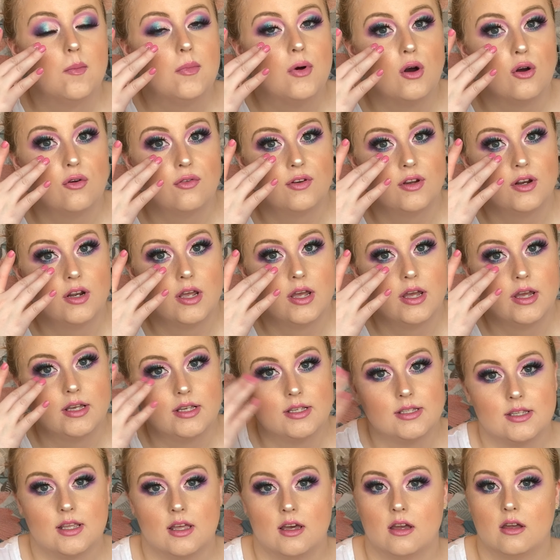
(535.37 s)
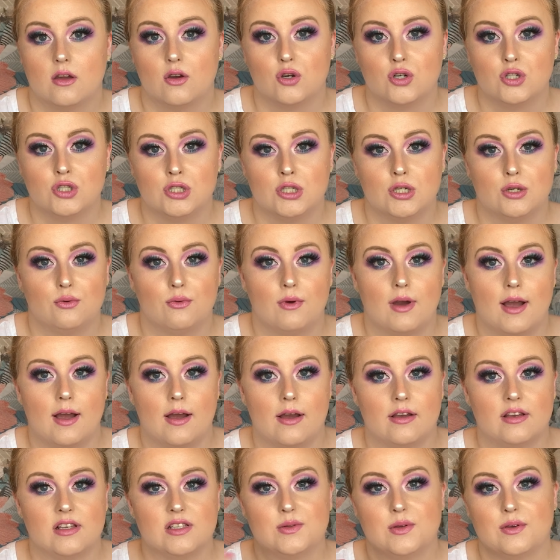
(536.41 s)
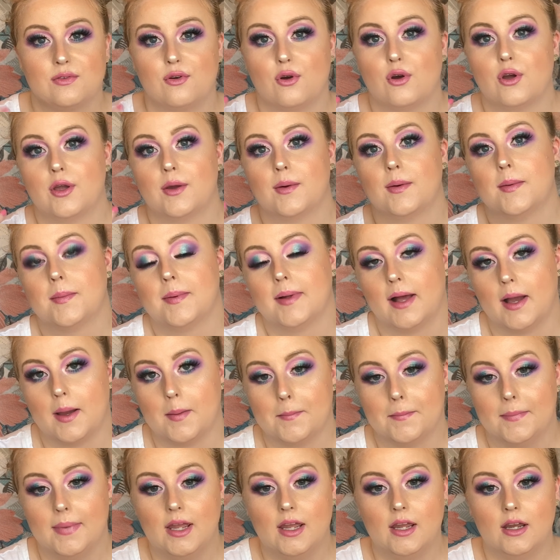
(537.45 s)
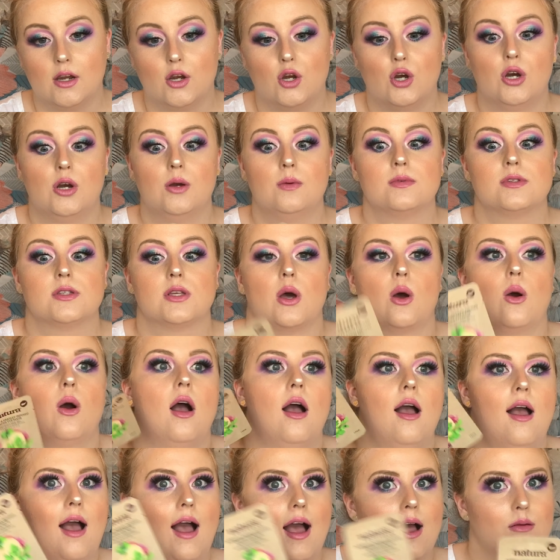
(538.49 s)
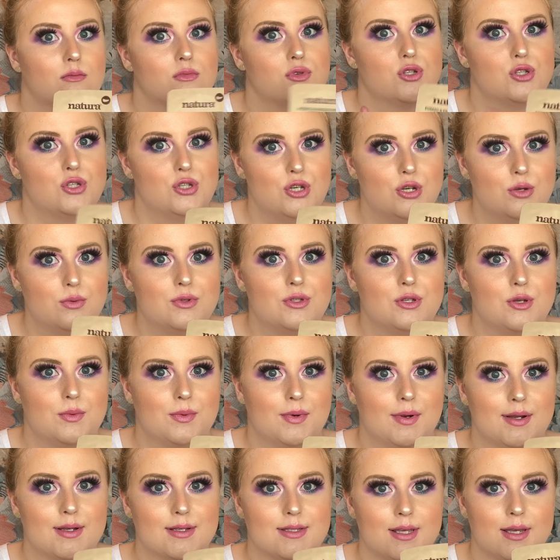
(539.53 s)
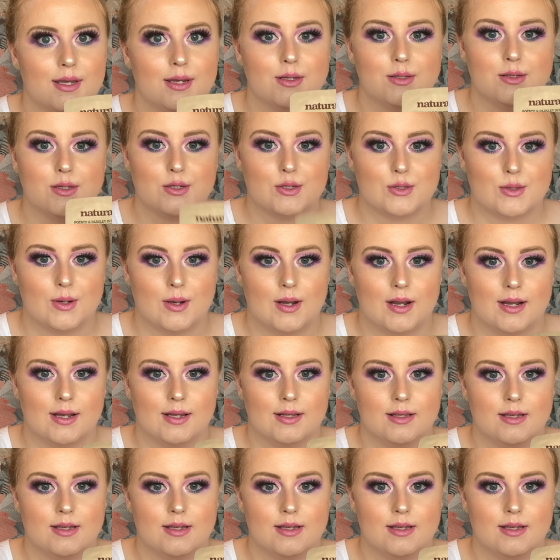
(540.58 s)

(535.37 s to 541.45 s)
puffiness like under your eyes before you apply makeup. So I'm super excited to try